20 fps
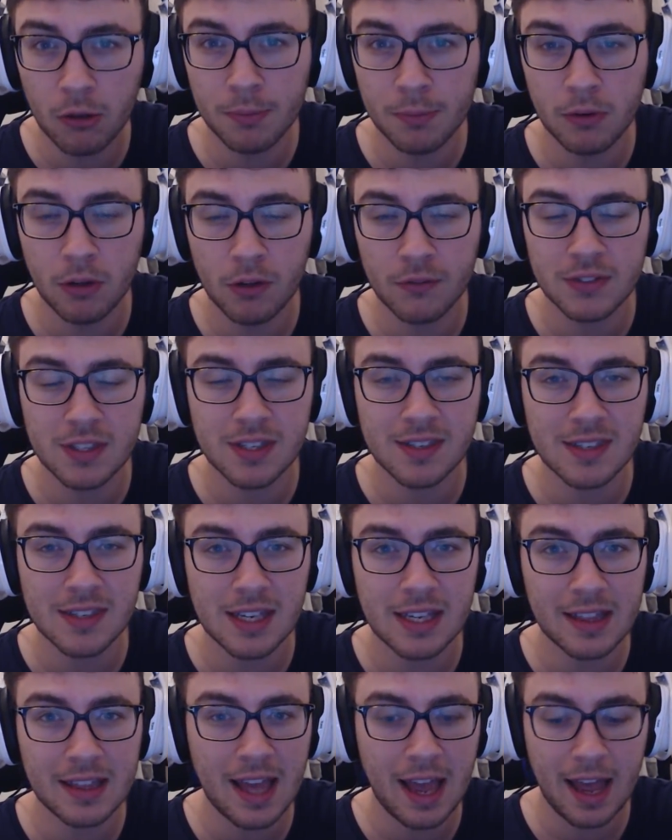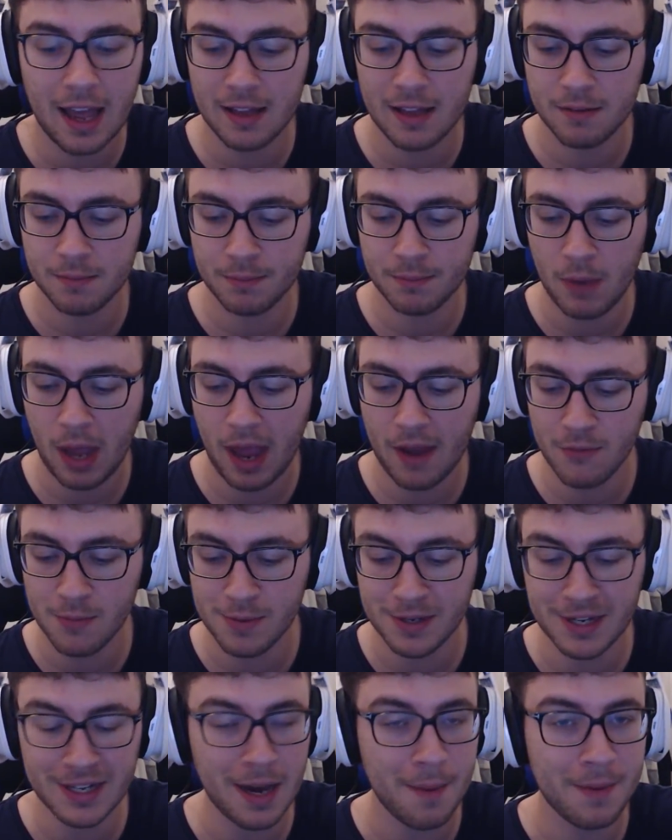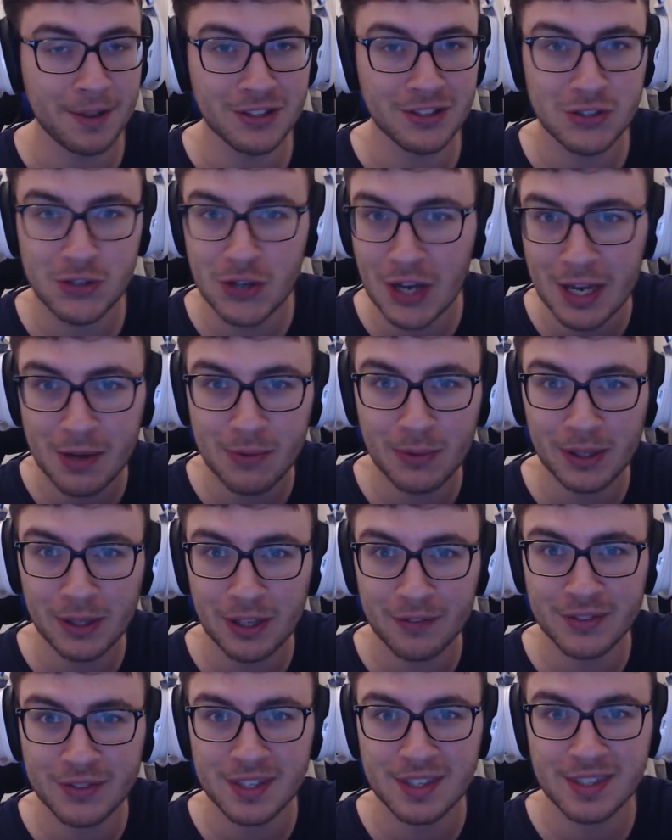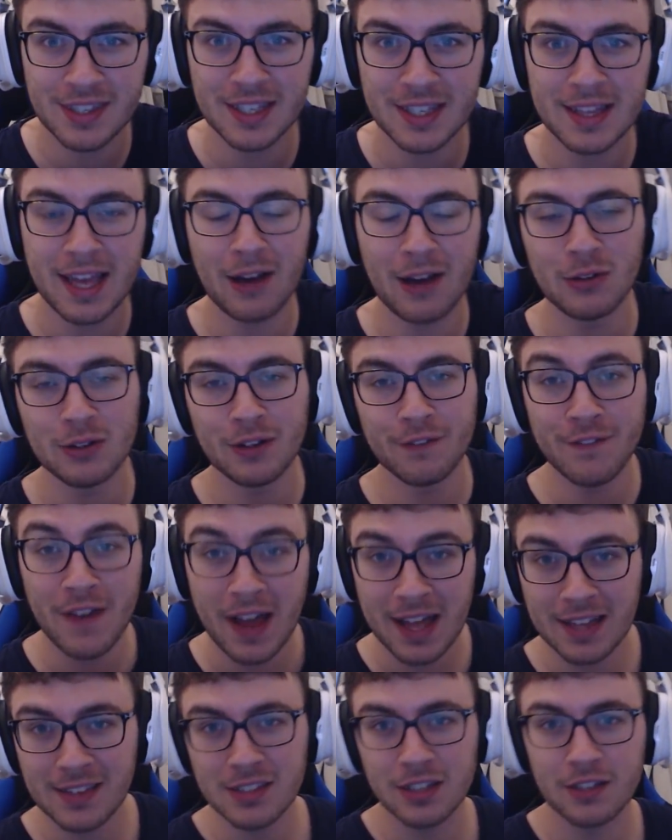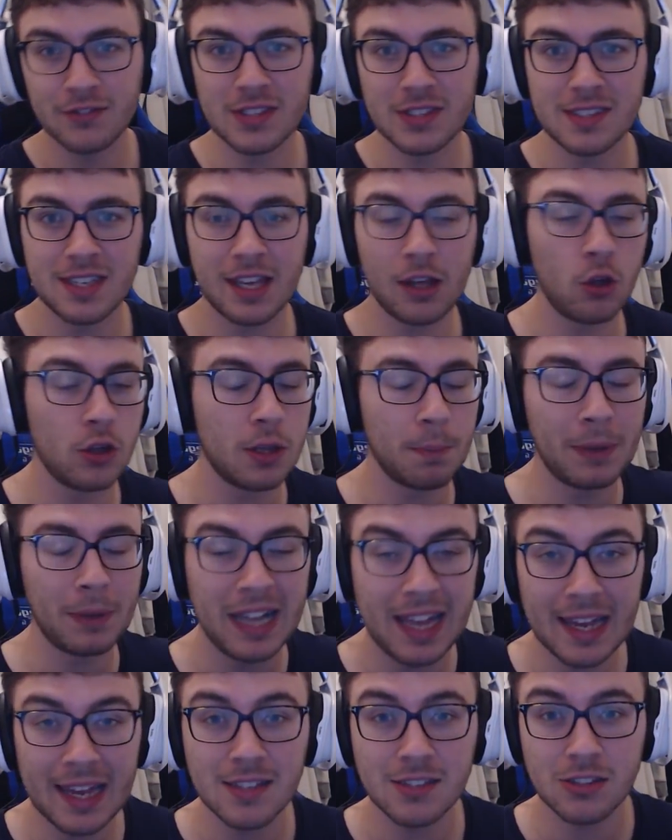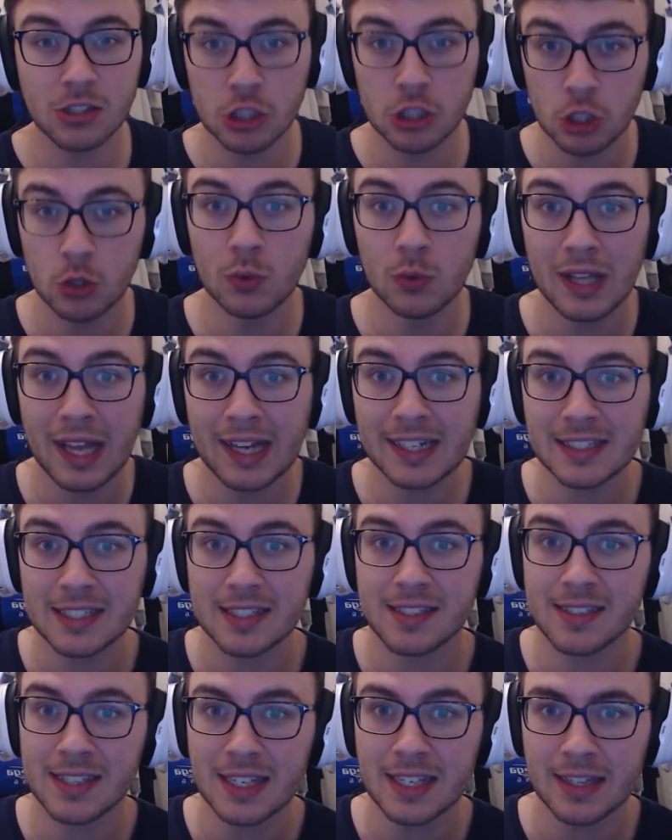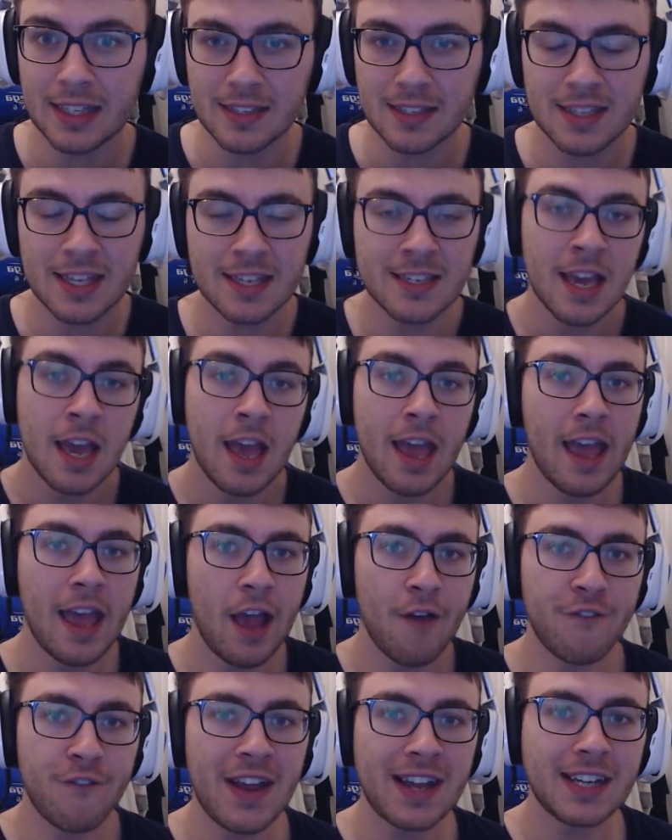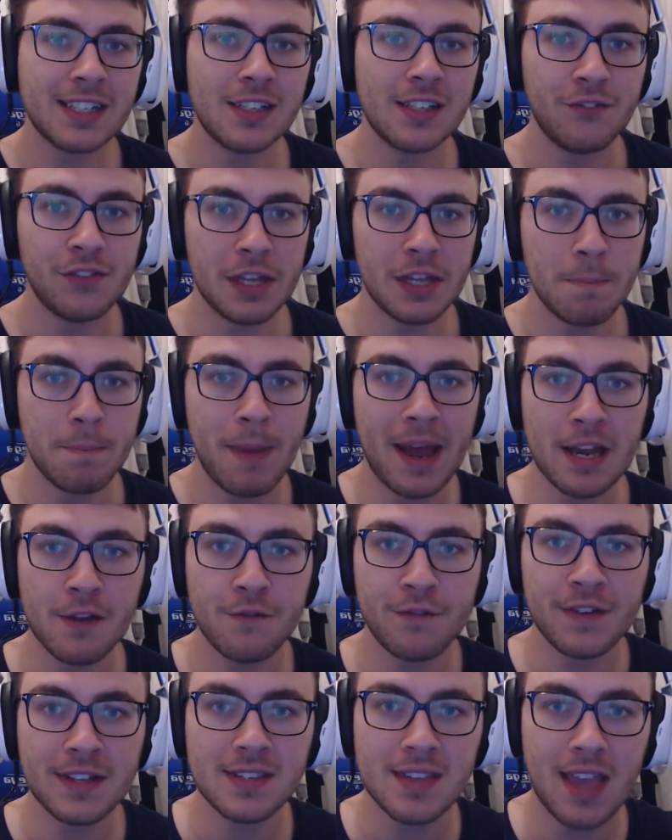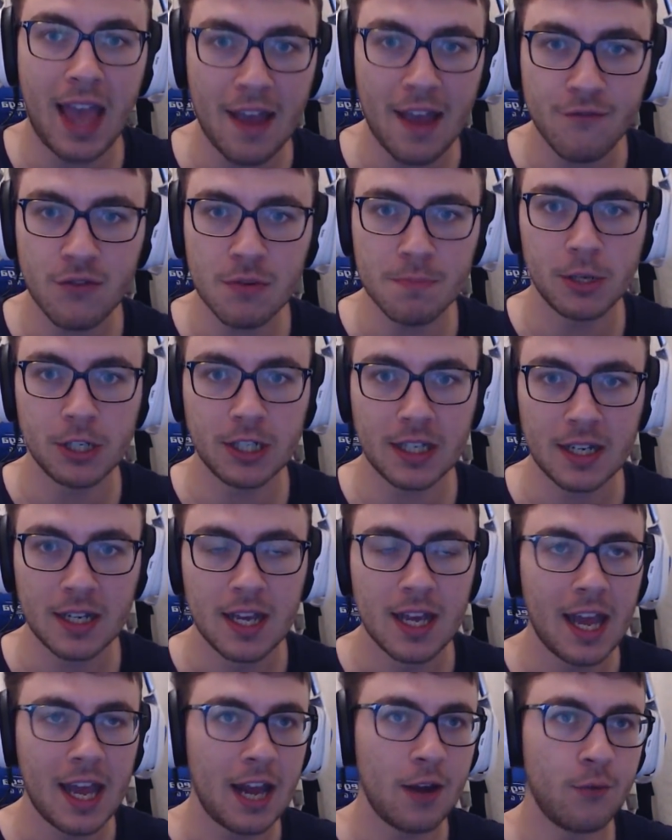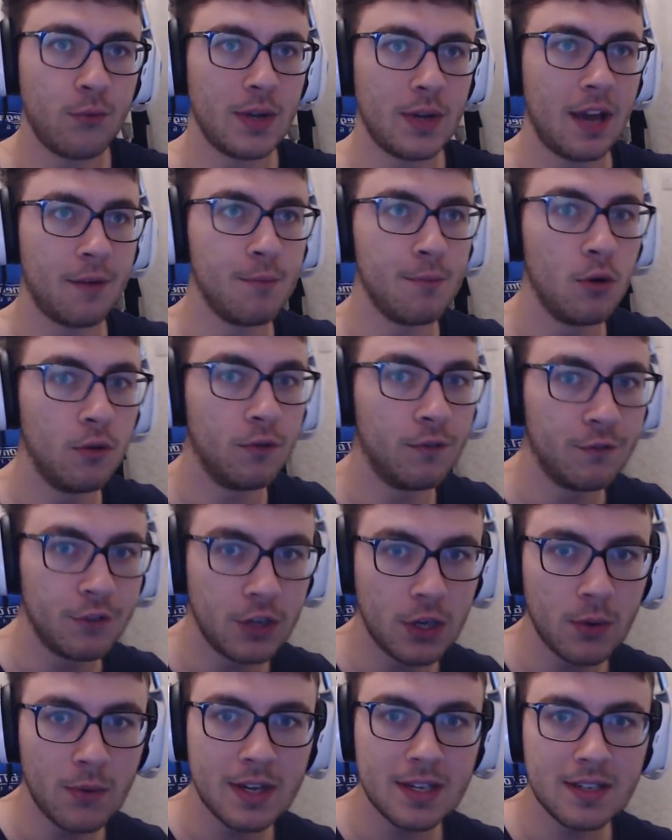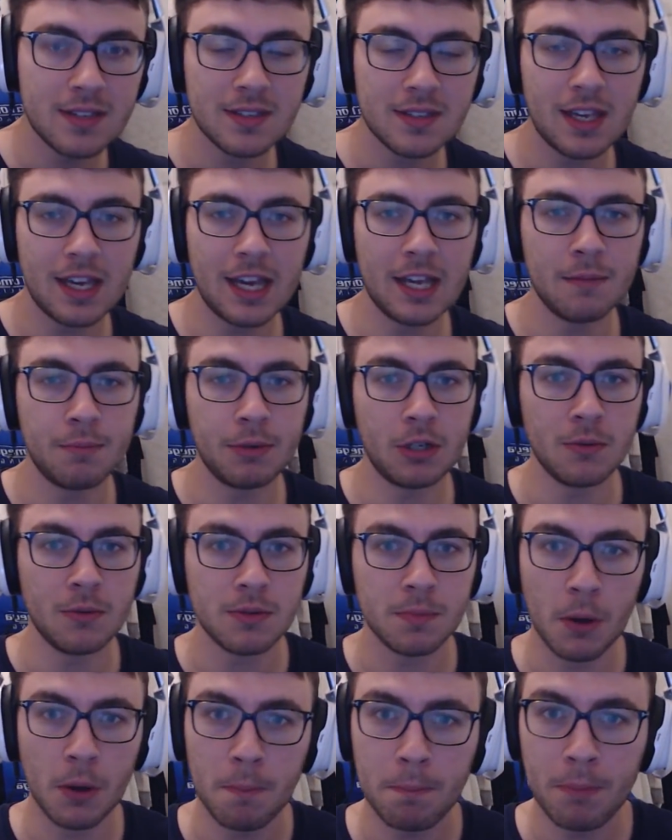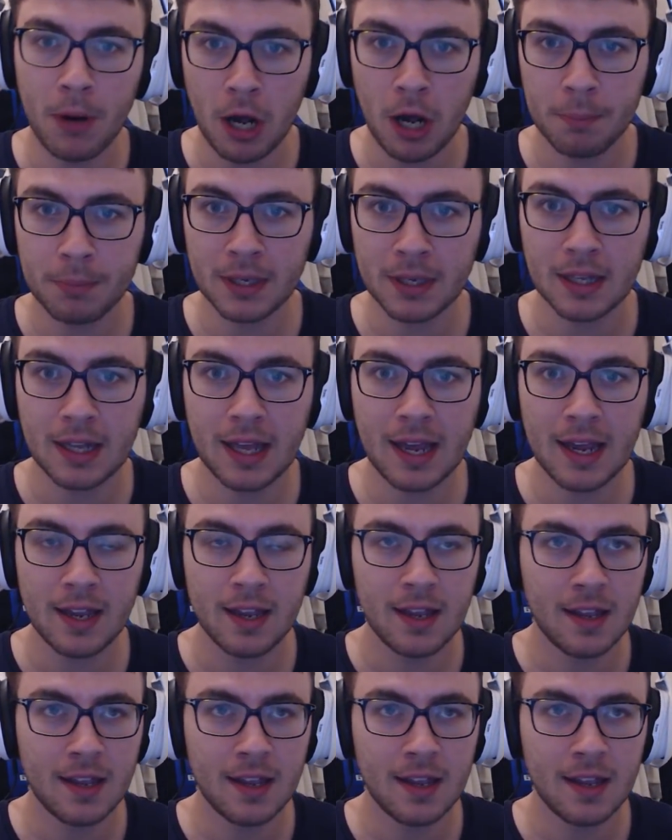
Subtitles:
would love to see that. Everybody at MLG will love to see that. All the fans love to see it. All the players do like to see this. This effectively benefits everybody. If we have more viewers, it becomes more popular,